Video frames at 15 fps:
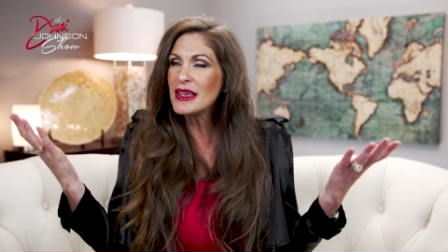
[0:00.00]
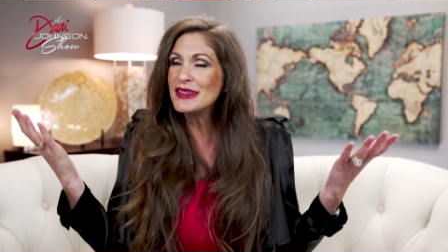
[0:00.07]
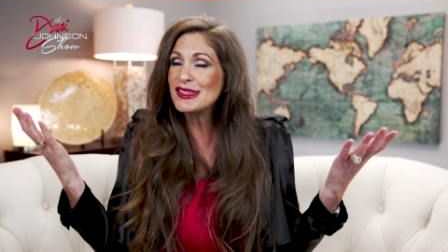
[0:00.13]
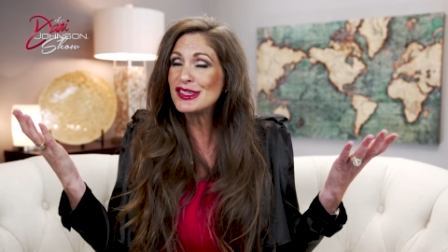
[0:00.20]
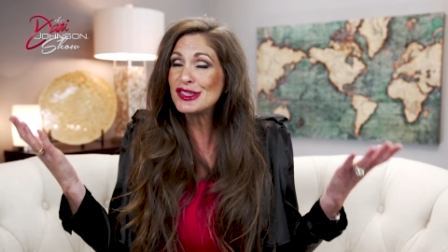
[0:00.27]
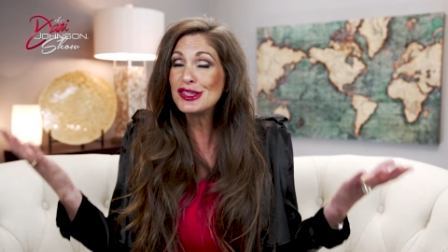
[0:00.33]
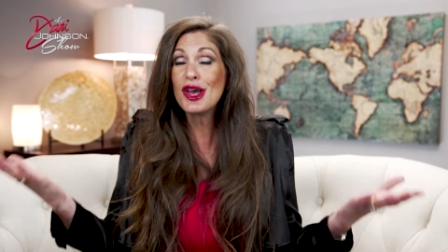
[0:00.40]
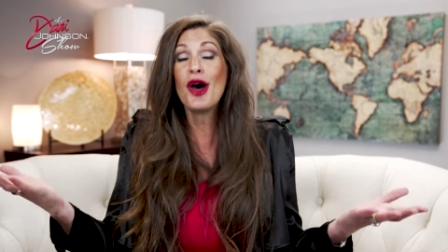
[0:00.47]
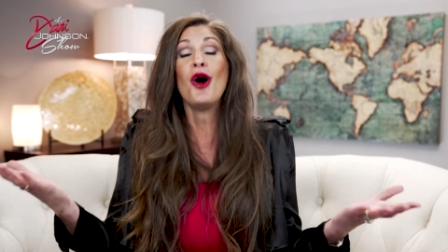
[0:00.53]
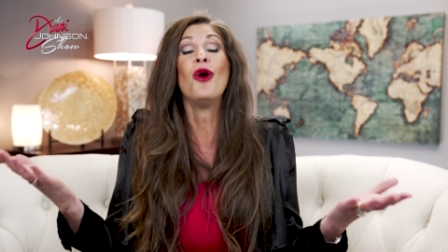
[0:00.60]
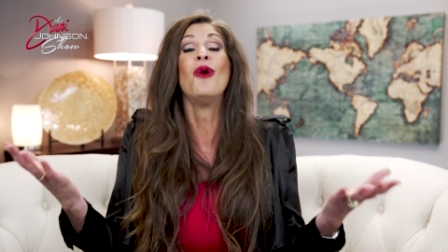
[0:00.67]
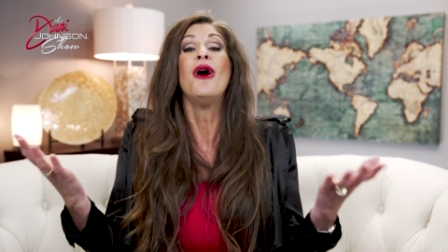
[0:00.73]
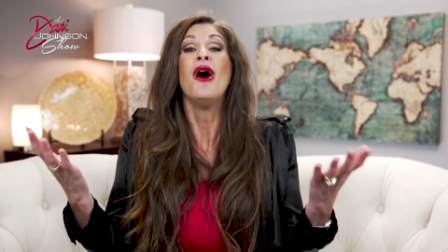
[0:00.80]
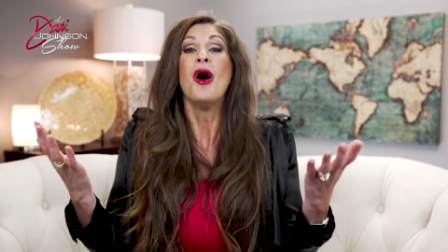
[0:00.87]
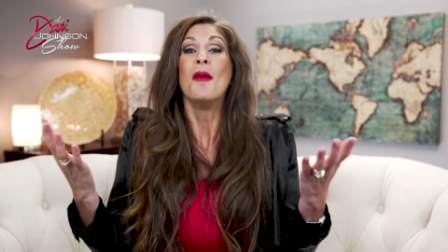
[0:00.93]
And
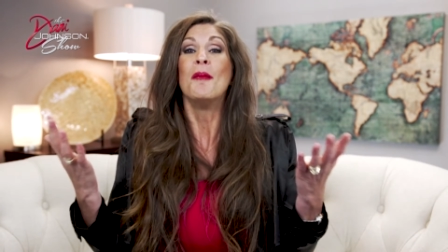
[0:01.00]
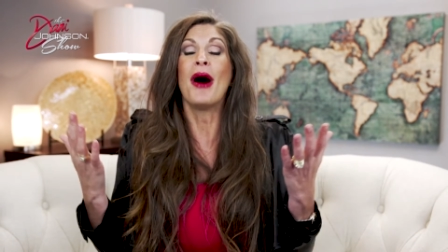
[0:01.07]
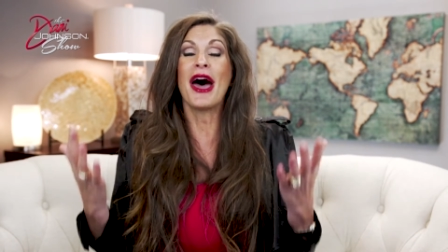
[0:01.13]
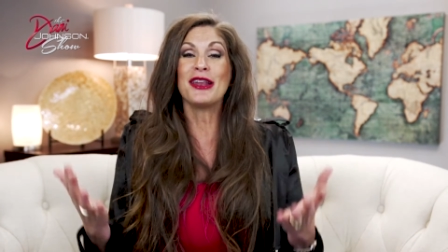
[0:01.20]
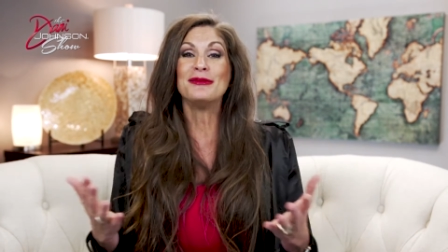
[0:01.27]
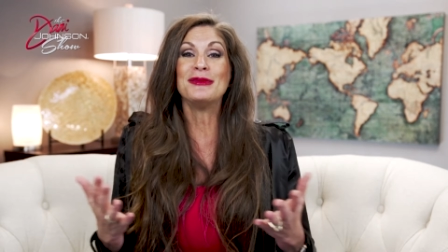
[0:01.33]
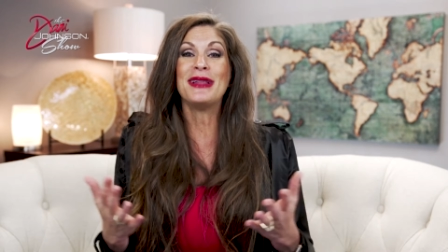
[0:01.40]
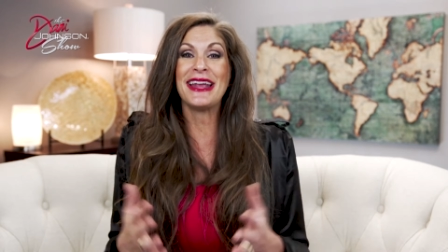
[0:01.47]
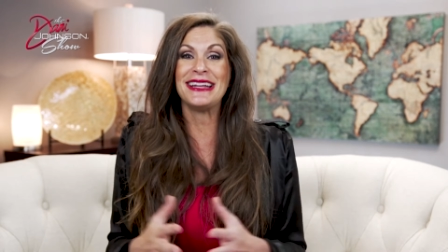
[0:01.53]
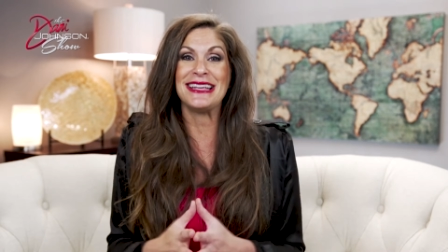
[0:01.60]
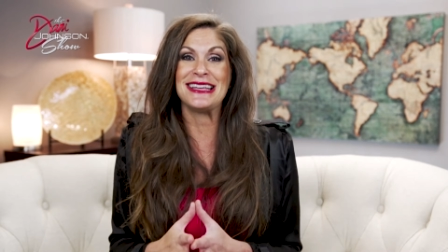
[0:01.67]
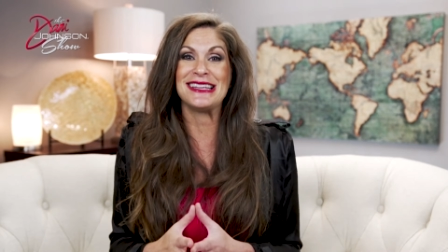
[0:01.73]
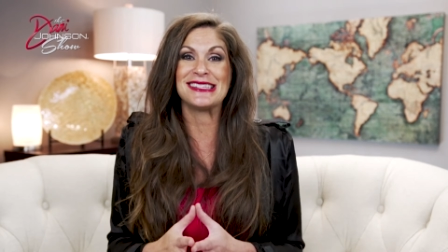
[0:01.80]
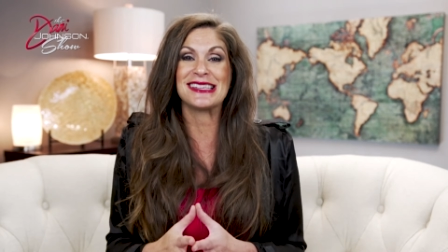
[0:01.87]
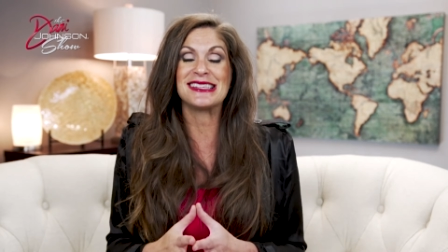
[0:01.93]
so bottom line
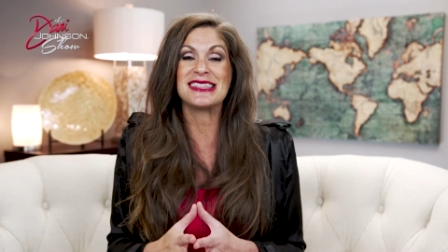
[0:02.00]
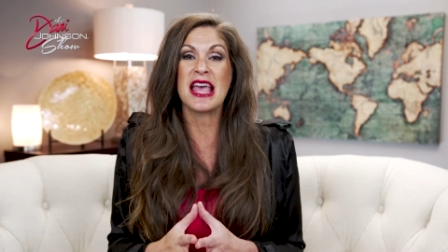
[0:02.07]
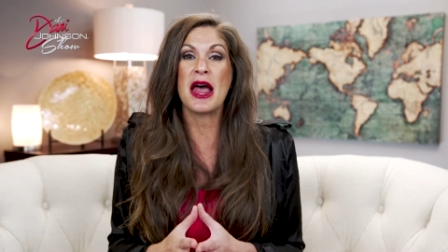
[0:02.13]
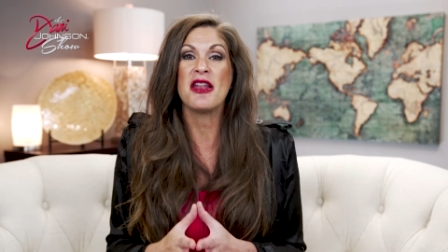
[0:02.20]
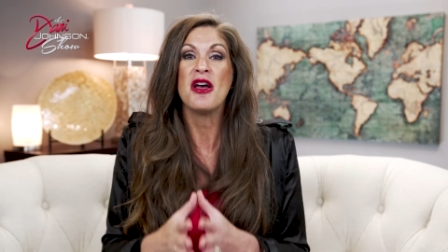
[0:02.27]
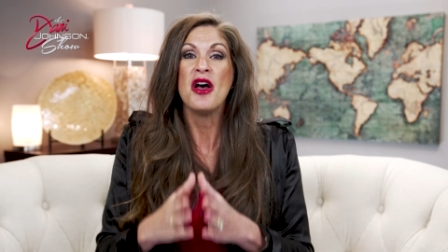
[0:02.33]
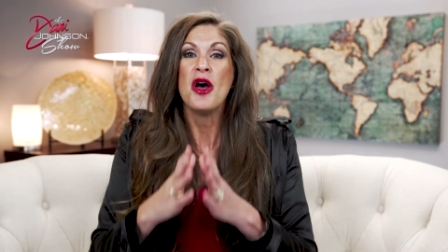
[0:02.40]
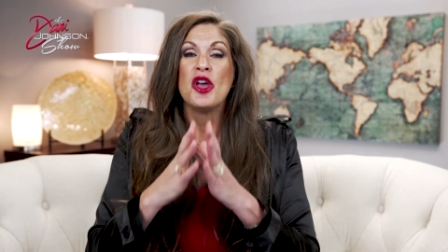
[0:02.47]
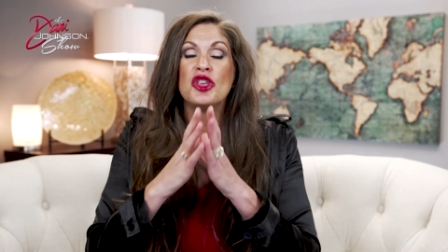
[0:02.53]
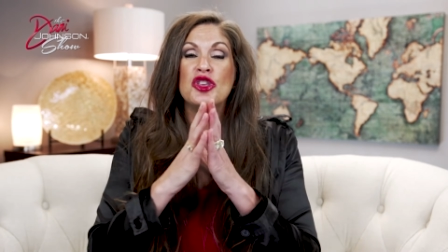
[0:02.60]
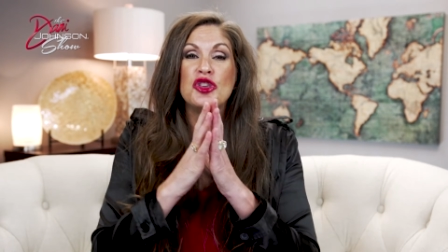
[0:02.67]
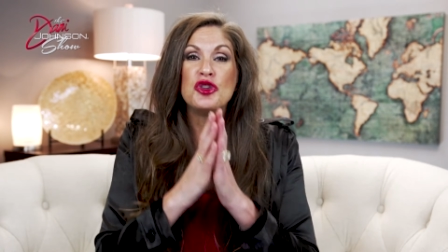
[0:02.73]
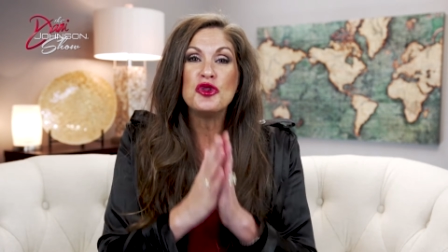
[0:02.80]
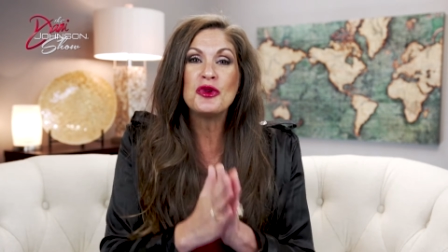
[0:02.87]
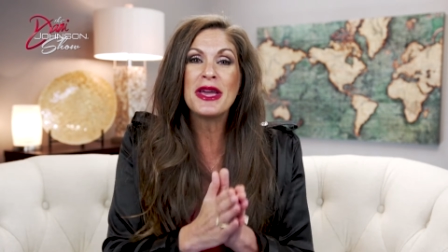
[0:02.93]
is that
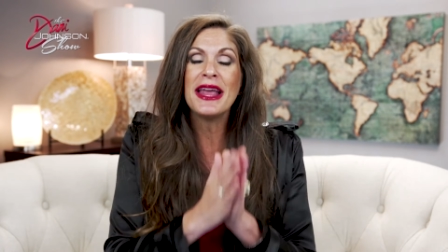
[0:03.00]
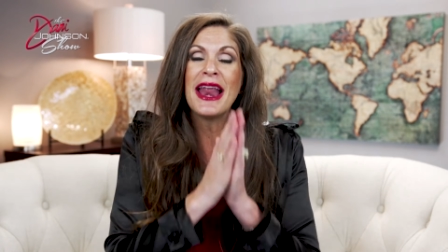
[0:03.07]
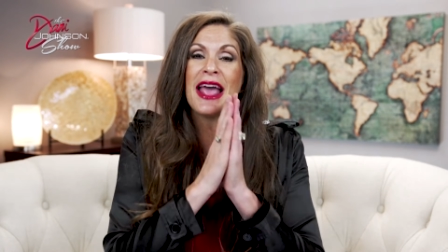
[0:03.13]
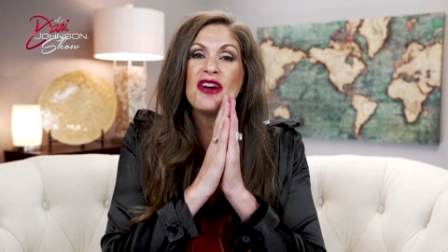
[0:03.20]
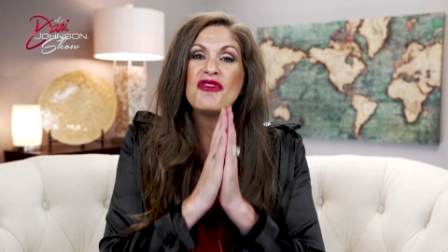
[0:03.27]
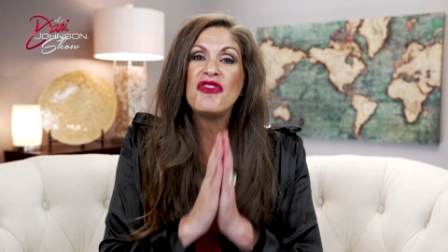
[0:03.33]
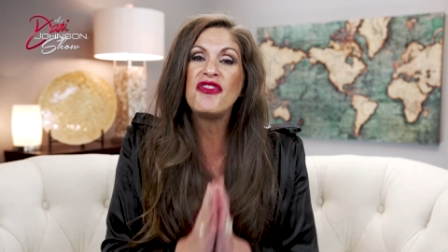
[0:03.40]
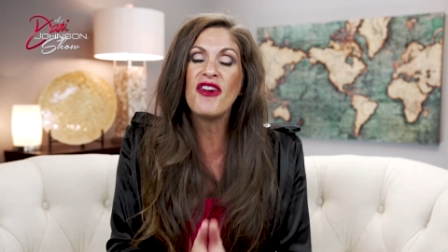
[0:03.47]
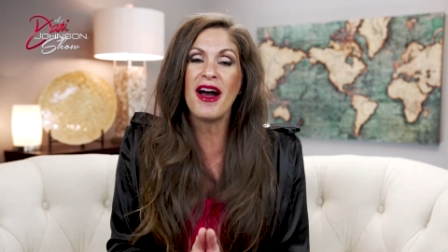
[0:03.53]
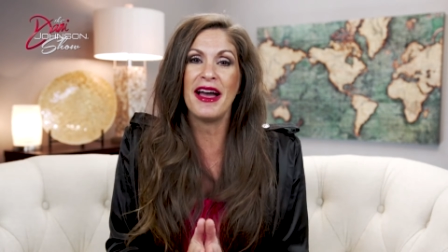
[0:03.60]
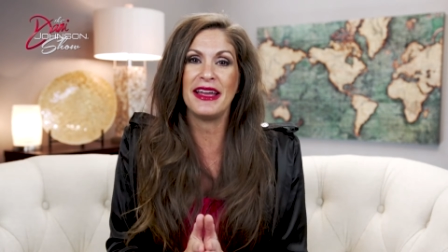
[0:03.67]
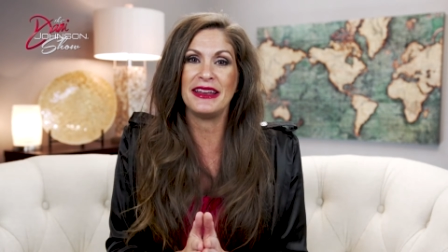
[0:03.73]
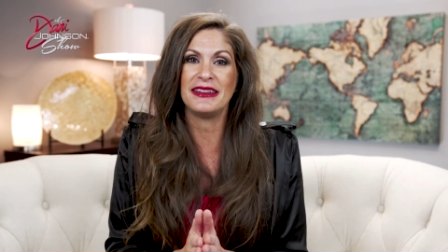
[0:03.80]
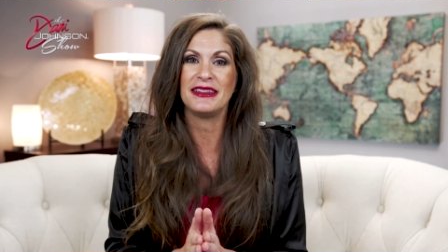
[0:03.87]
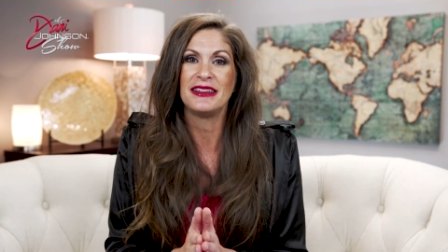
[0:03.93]
you can have
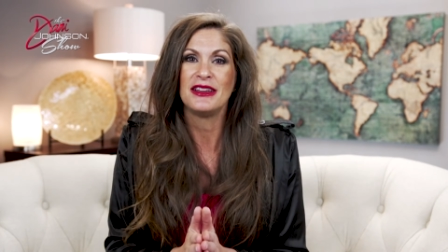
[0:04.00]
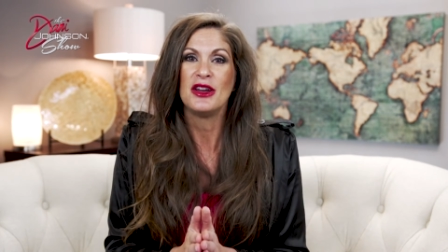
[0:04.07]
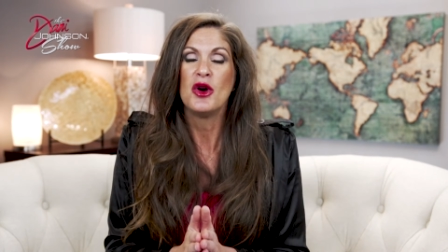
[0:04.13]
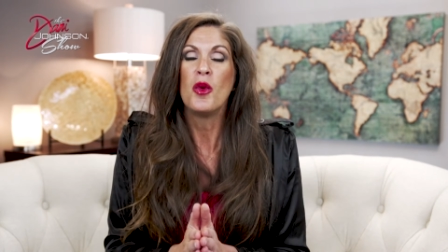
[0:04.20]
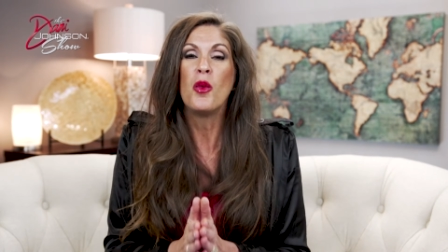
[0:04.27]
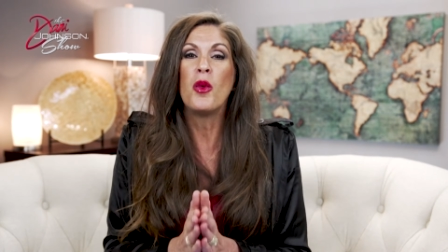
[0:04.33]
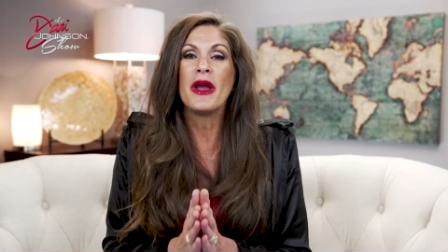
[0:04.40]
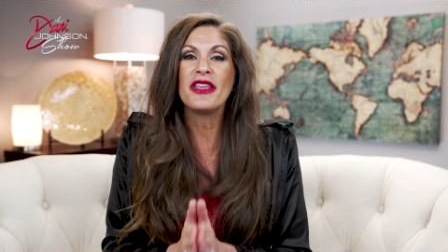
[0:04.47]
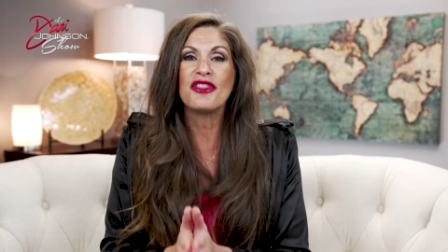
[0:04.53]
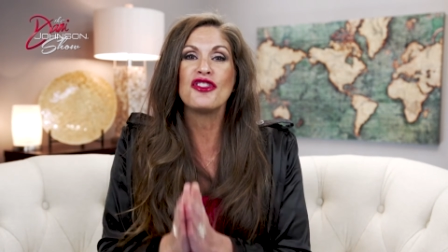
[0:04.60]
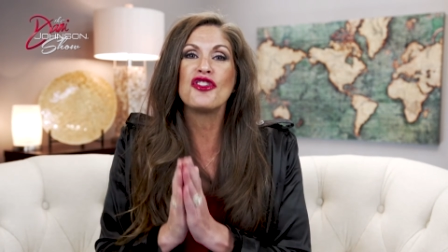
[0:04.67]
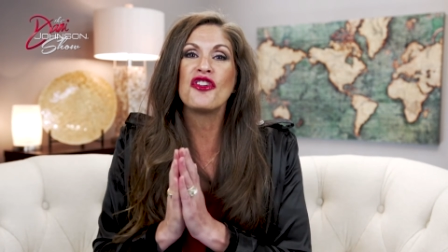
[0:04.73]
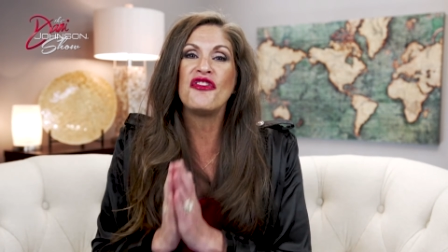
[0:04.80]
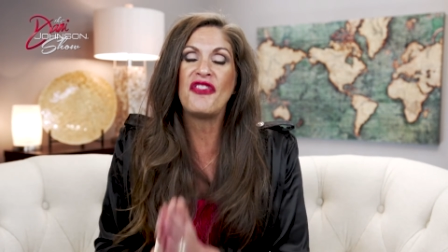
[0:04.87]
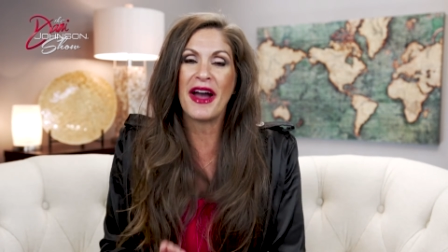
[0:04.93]
fun with
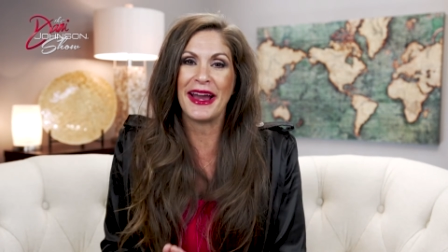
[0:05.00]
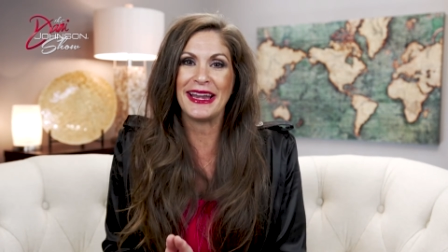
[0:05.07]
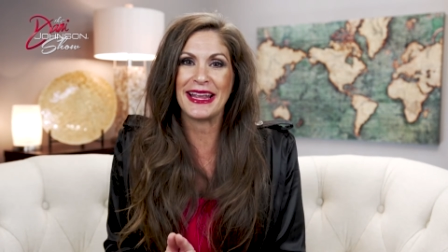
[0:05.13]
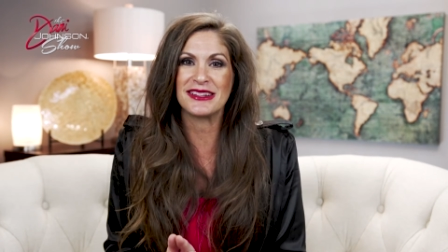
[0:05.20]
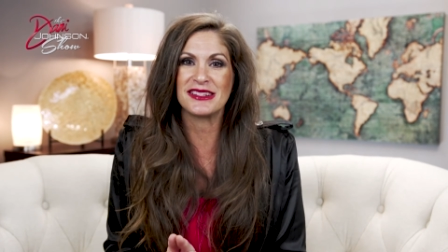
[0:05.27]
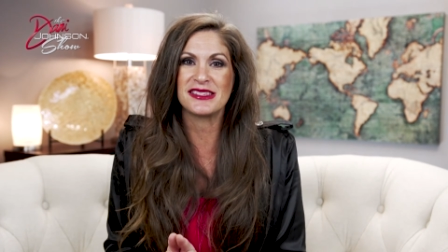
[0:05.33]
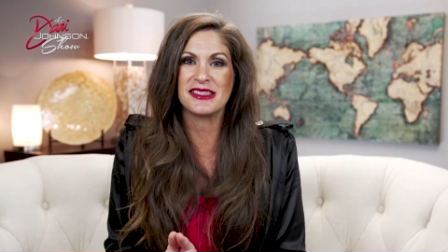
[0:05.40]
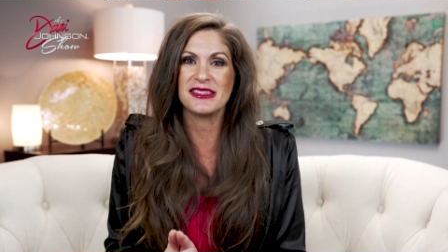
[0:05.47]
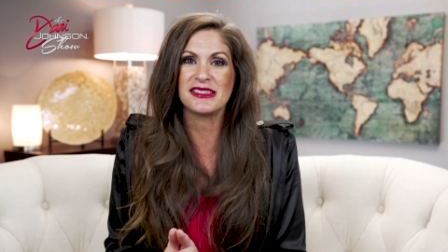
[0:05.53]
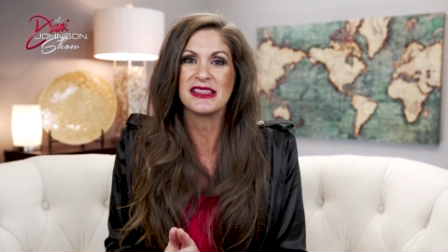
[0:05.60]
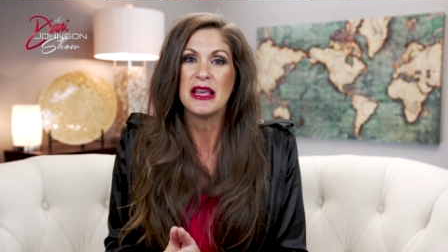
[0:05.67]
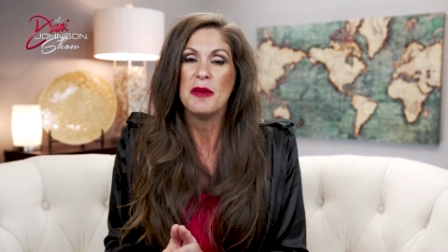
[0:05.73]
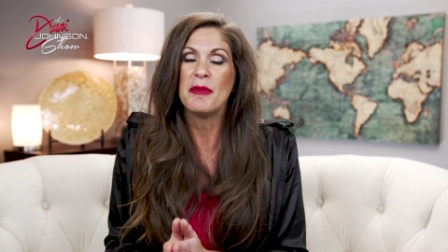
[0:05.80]
your finances.